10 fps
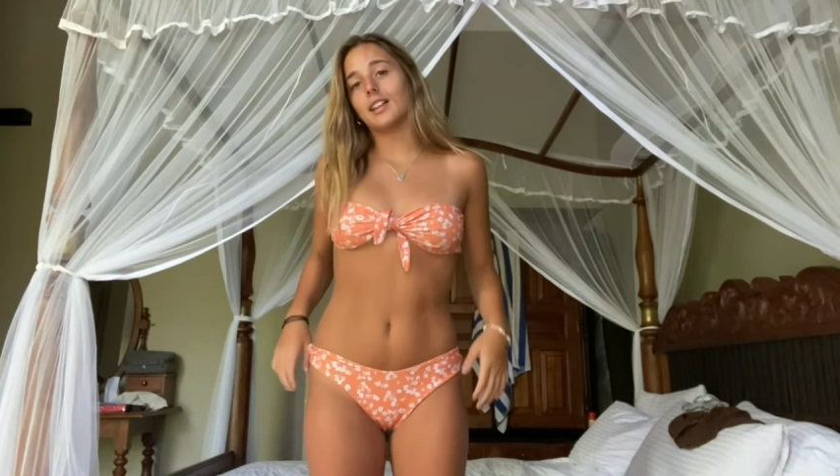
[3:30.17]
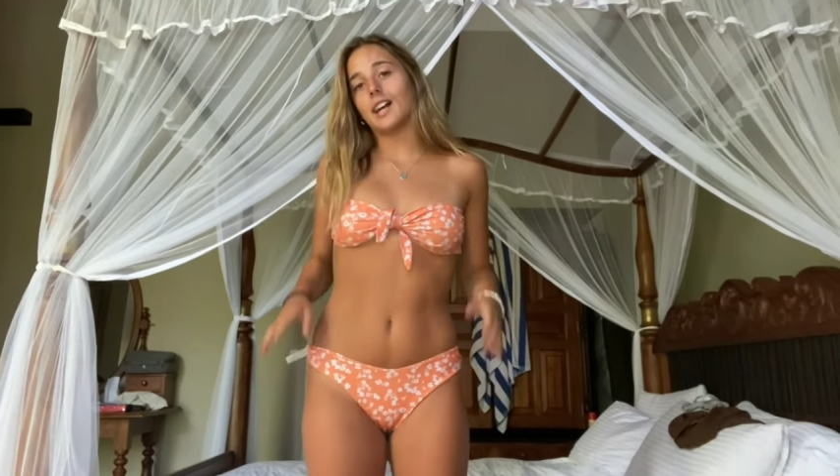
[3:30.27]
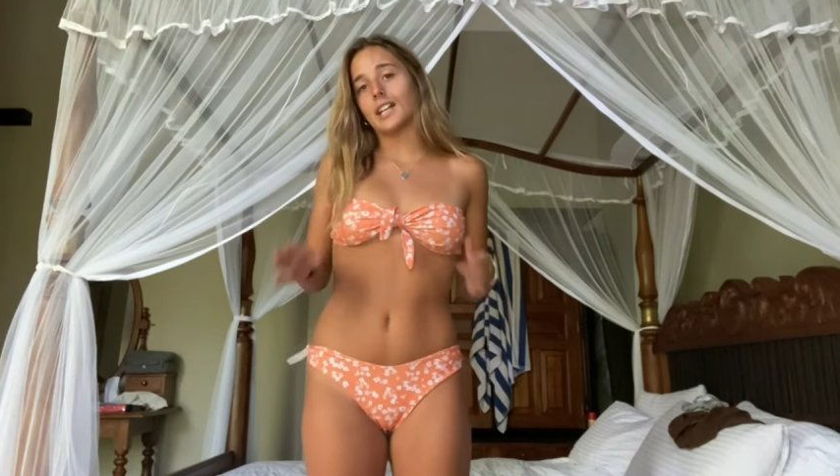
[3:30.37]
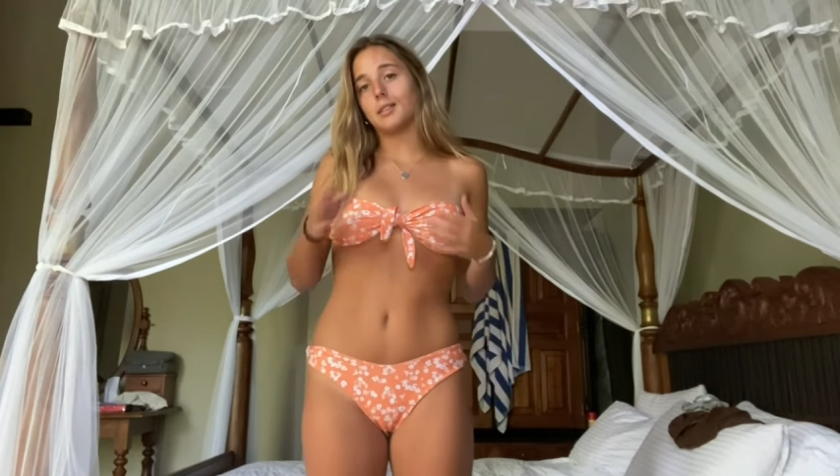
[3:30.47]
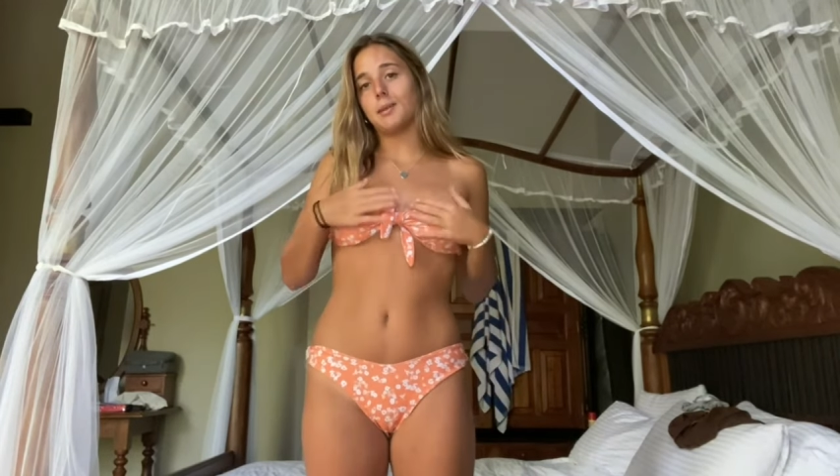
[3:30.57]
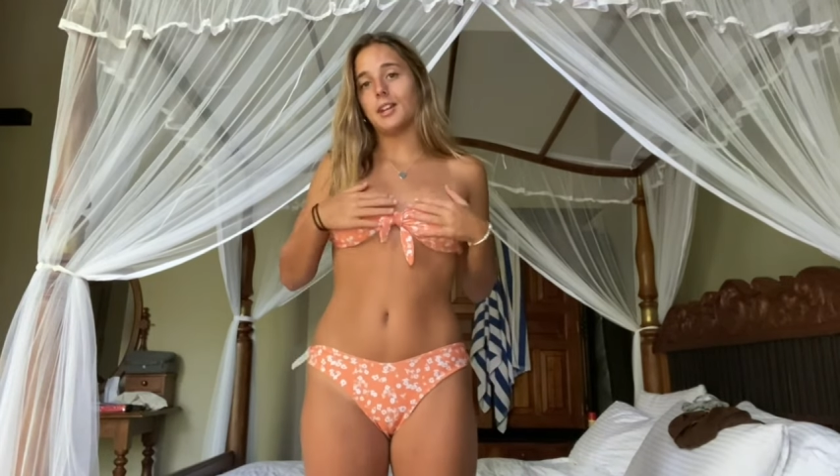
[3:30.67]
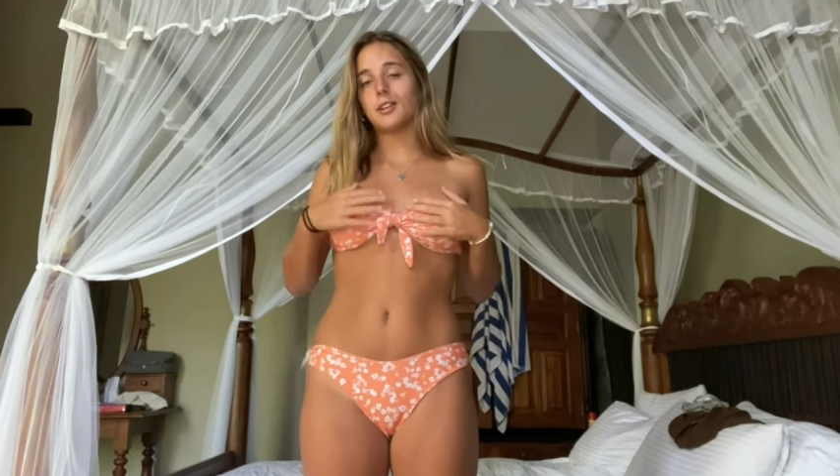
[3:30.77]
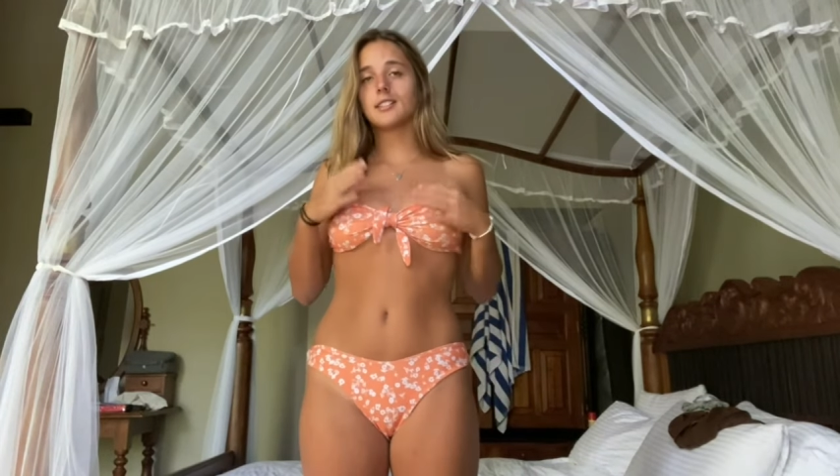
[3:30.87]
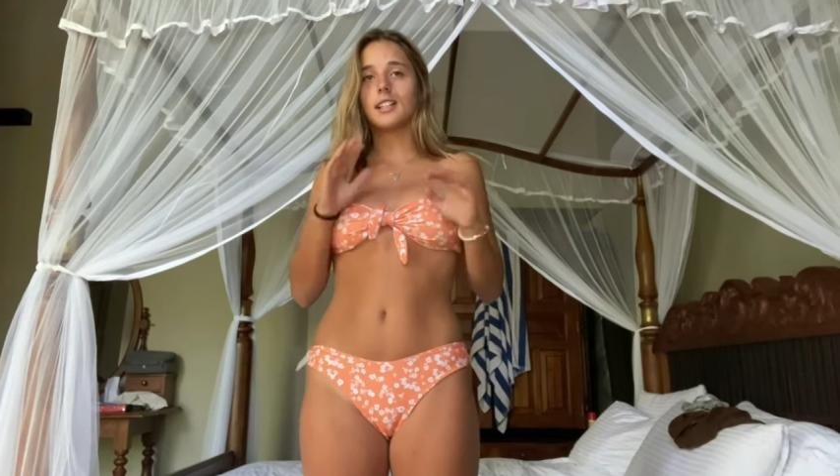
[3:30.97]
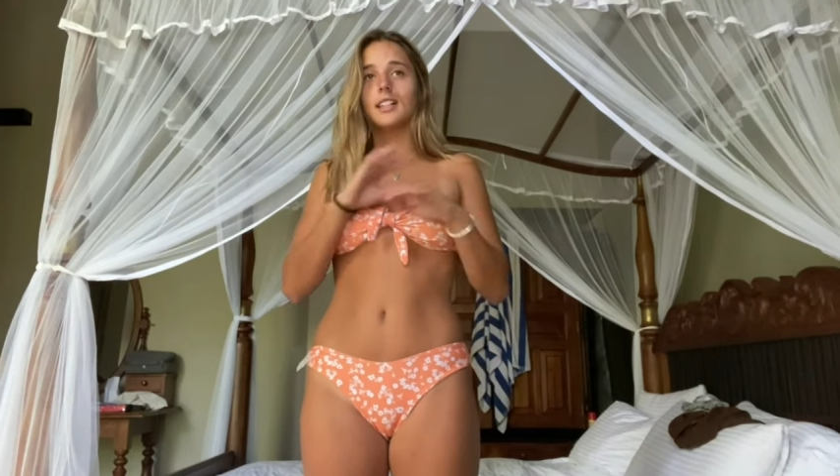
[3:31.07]
like the bandeau
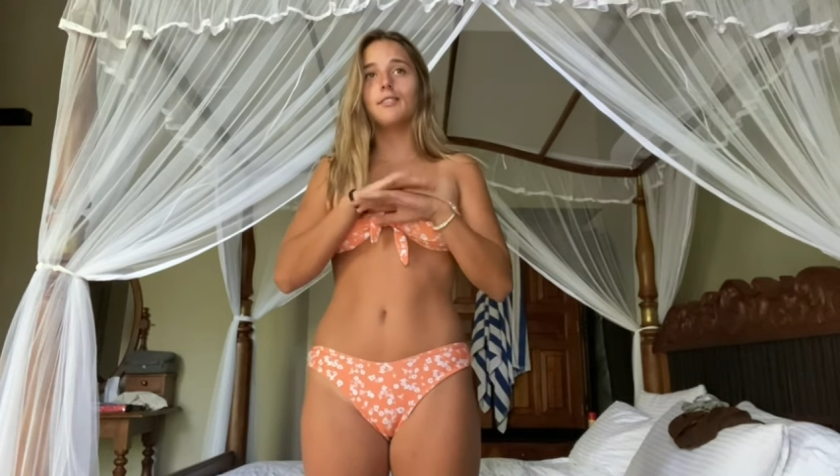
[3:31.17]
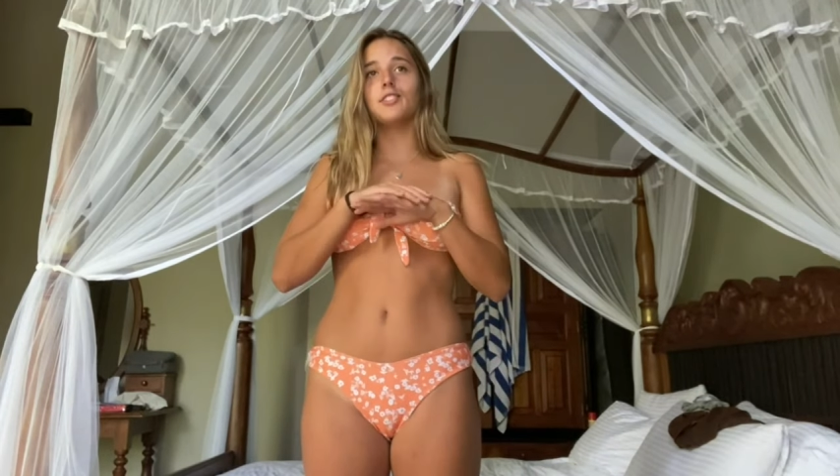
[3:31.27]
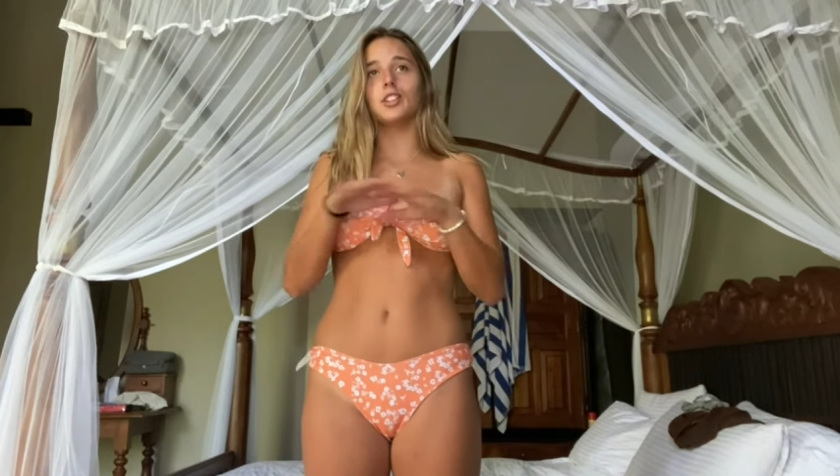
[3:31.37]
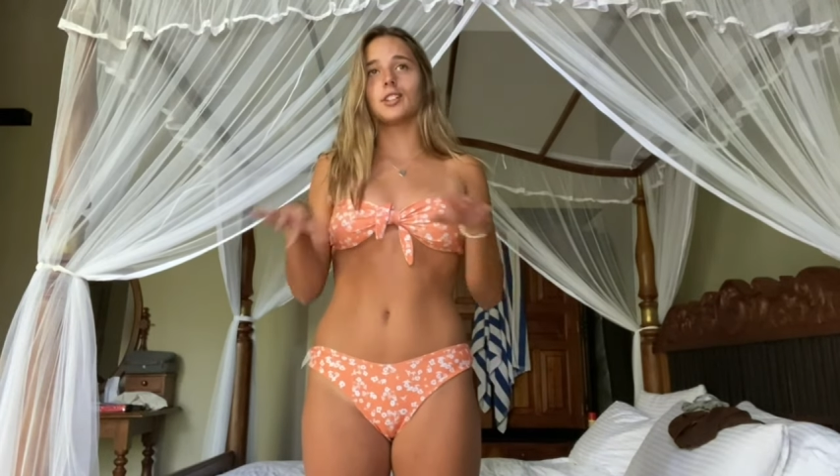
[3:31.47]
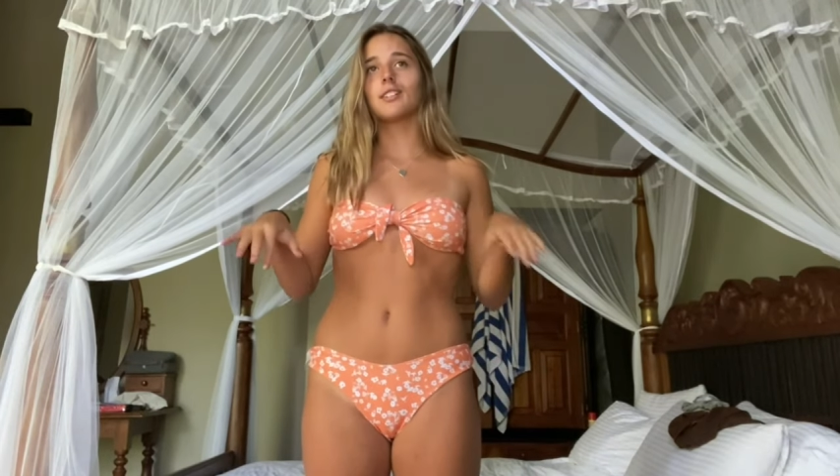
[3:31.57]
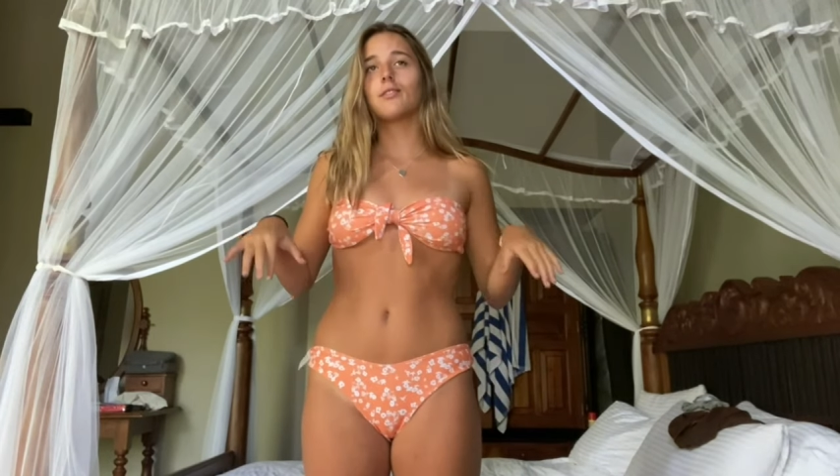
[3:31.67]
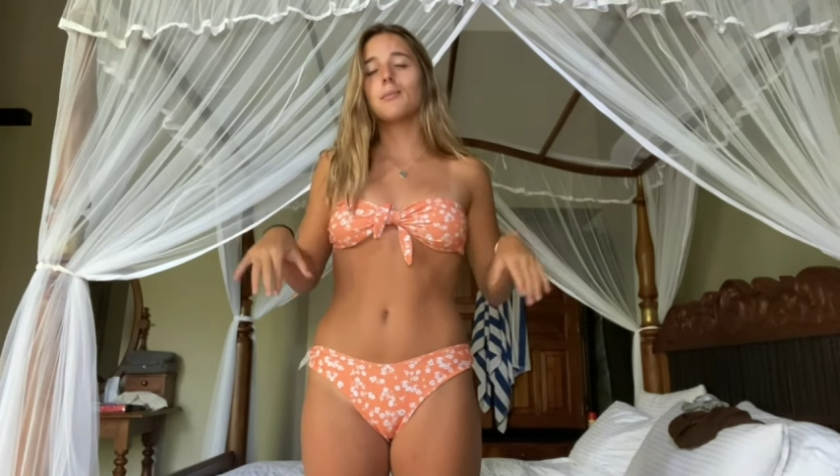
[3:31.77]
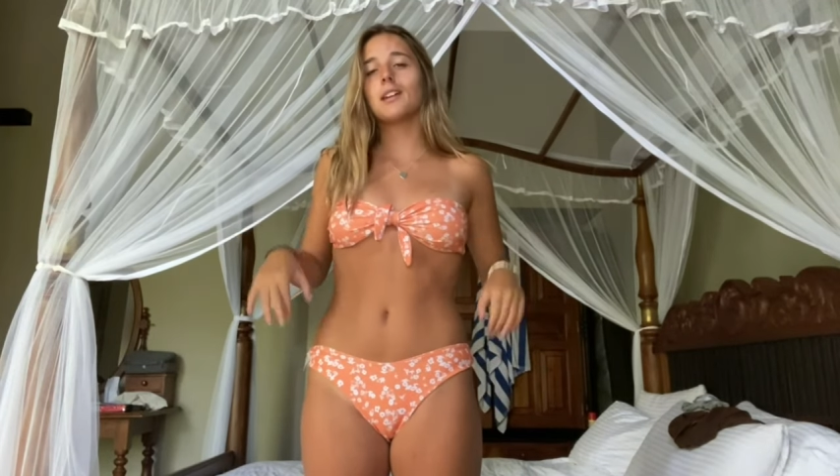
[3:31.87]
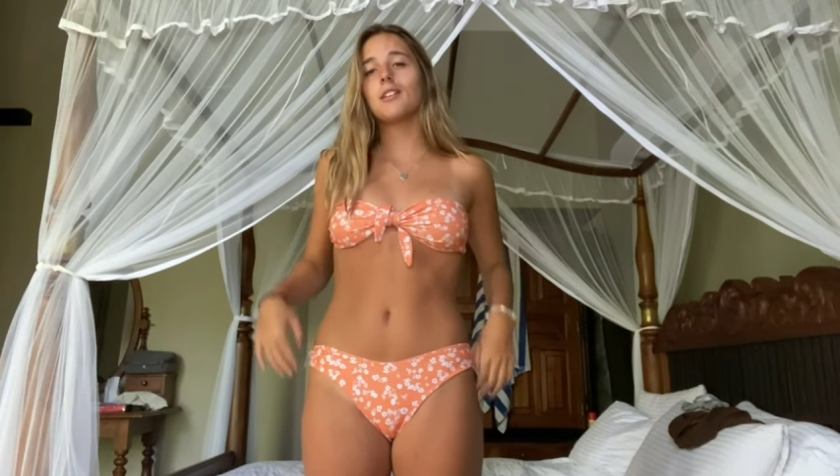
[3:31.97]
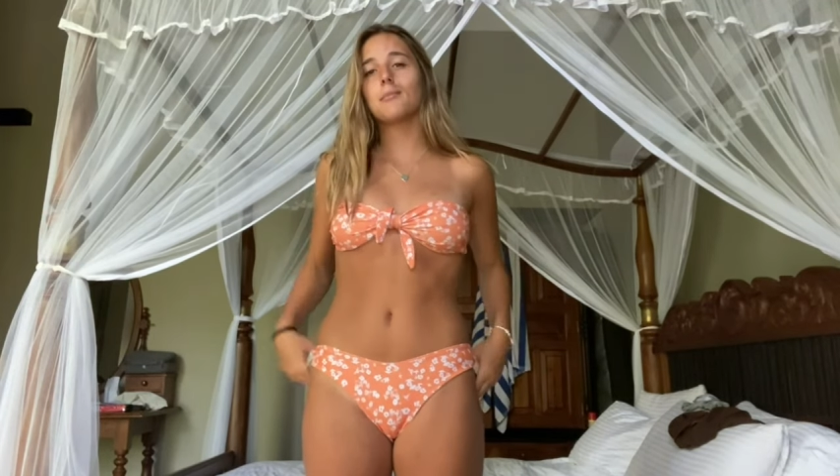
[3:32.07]
because I love the look of the
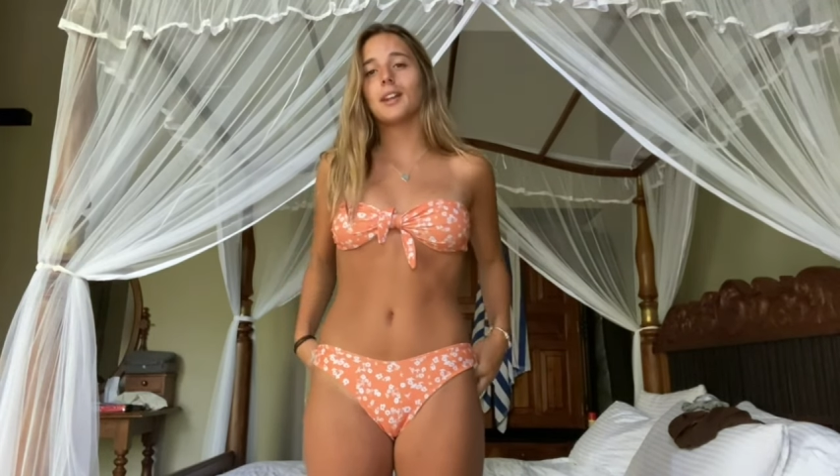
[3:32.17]
bandeau,